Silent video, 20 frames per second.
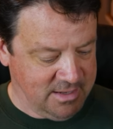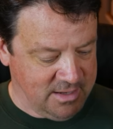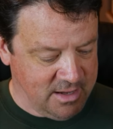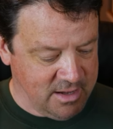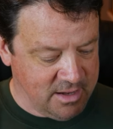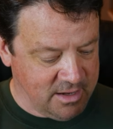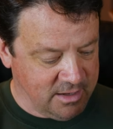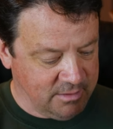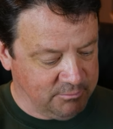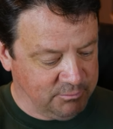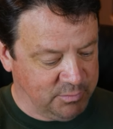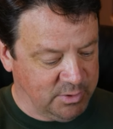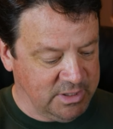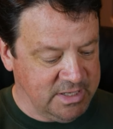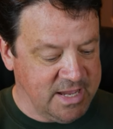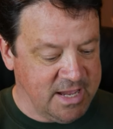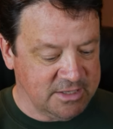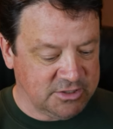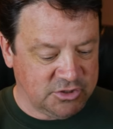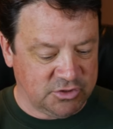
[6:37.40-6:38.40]
Um, but
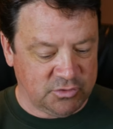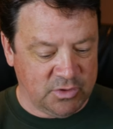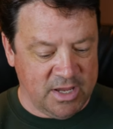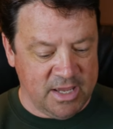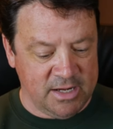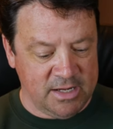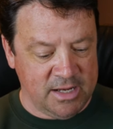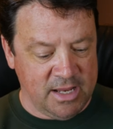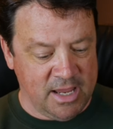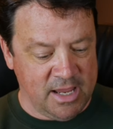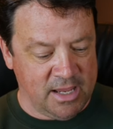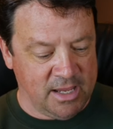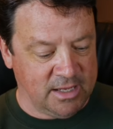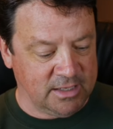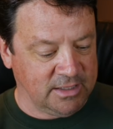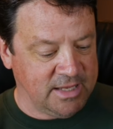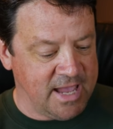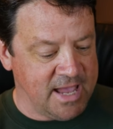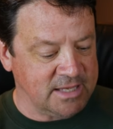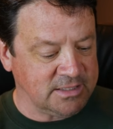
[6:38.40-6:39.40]
yeah, Stren
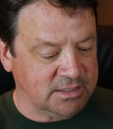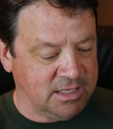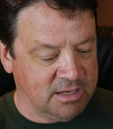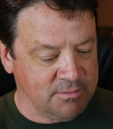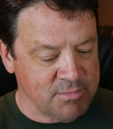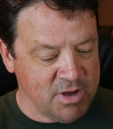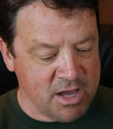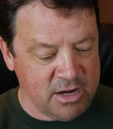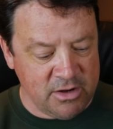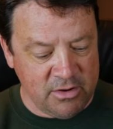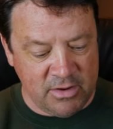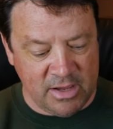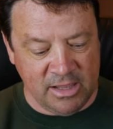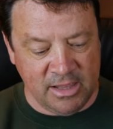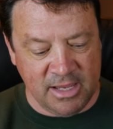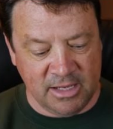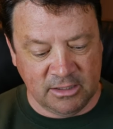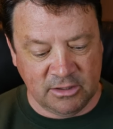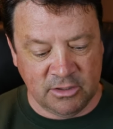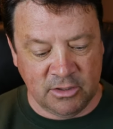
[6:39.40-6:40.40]
and KastKing Mono, I
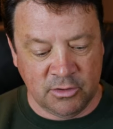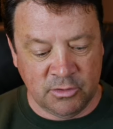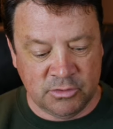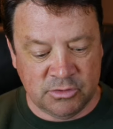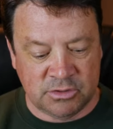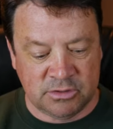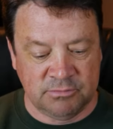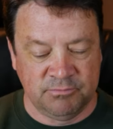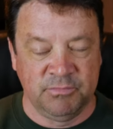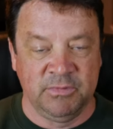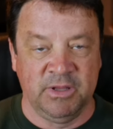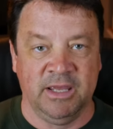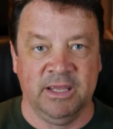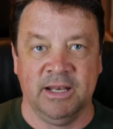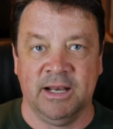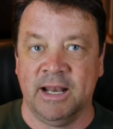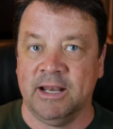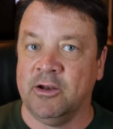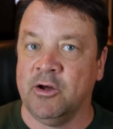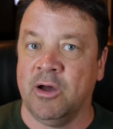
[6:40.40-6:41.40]
like those.
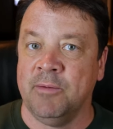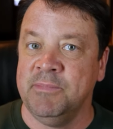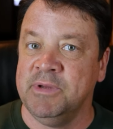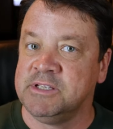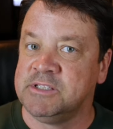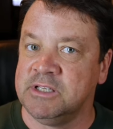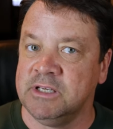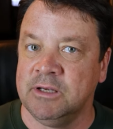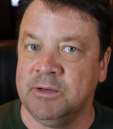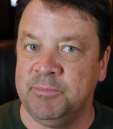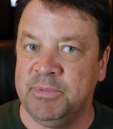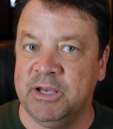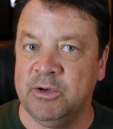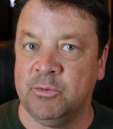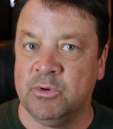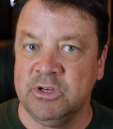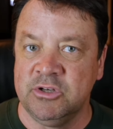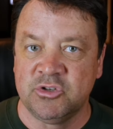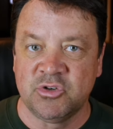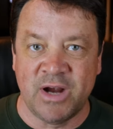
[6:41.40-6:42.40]
And I know I'm missing a big
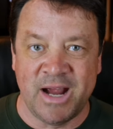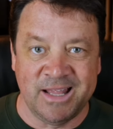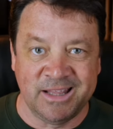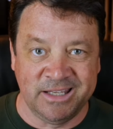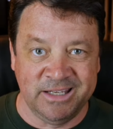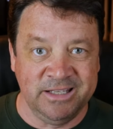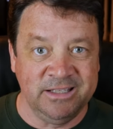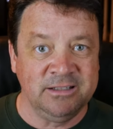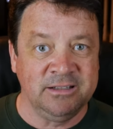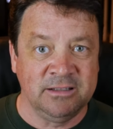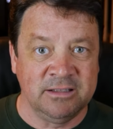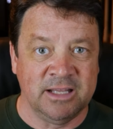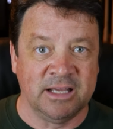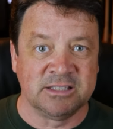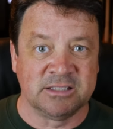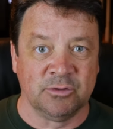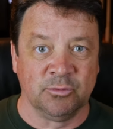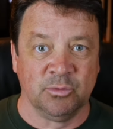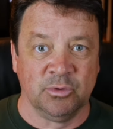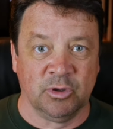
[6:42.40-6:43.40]
one, Trilene.
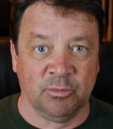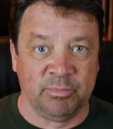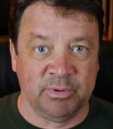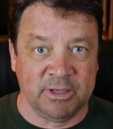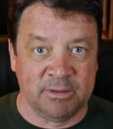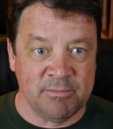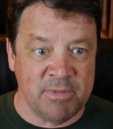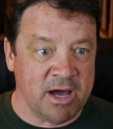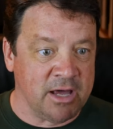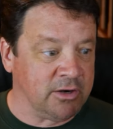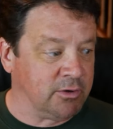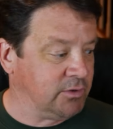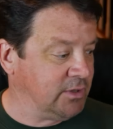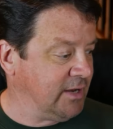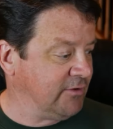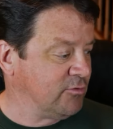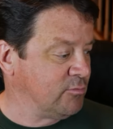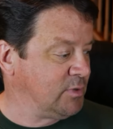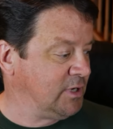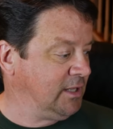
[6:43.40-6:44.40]
That's a real big mono
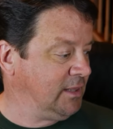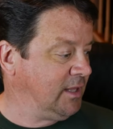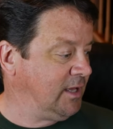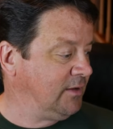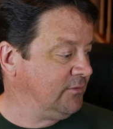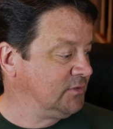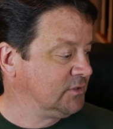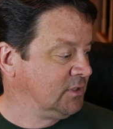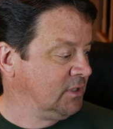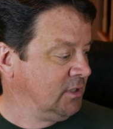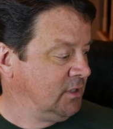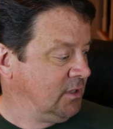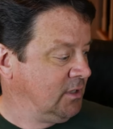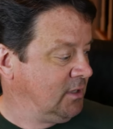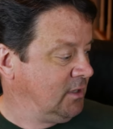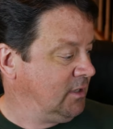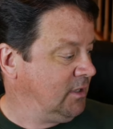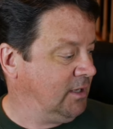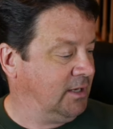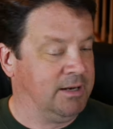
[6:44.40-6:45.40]
that everybody loves.
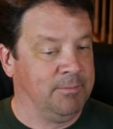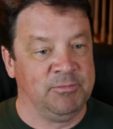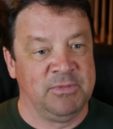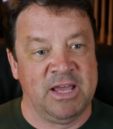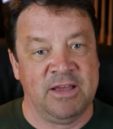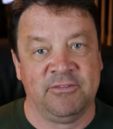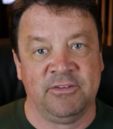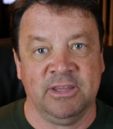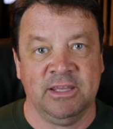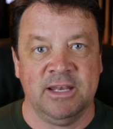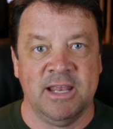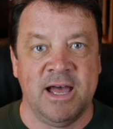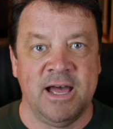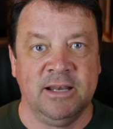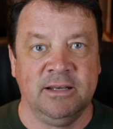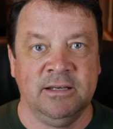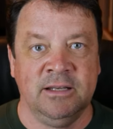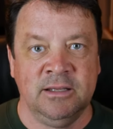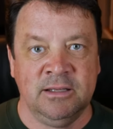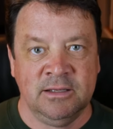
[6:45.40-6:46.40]
And I'm definitely
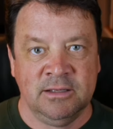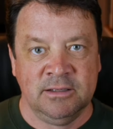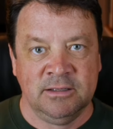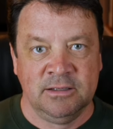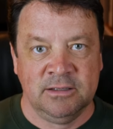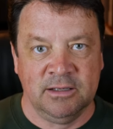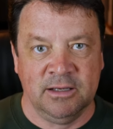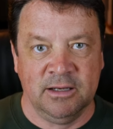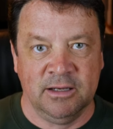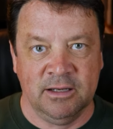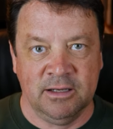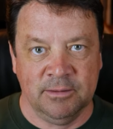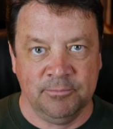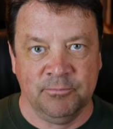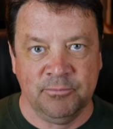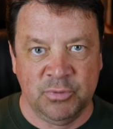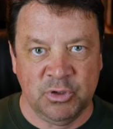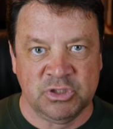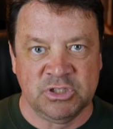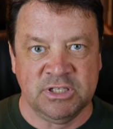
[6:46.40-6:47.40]
not uh,
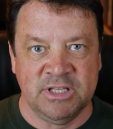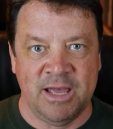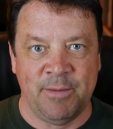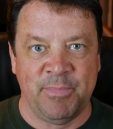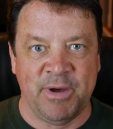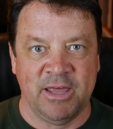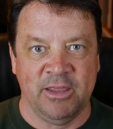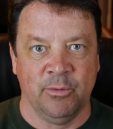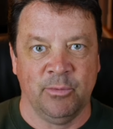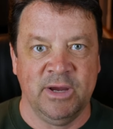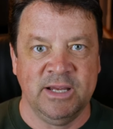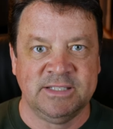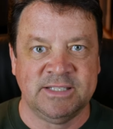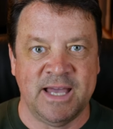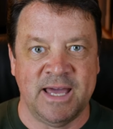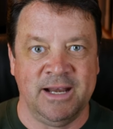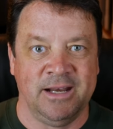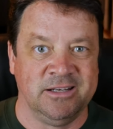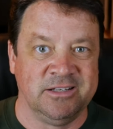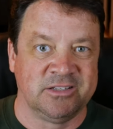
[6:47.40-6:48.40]
pushing that by the
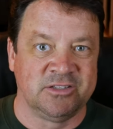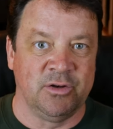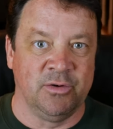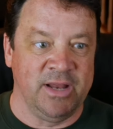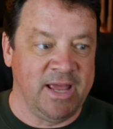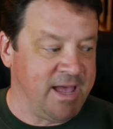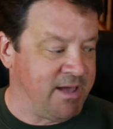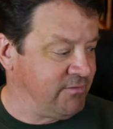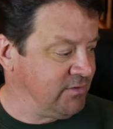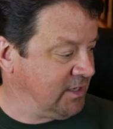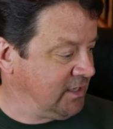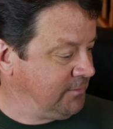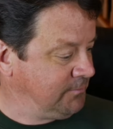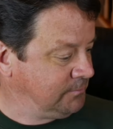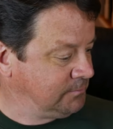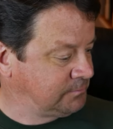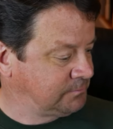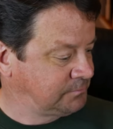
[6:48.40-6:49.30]
wayside. I just don't have any.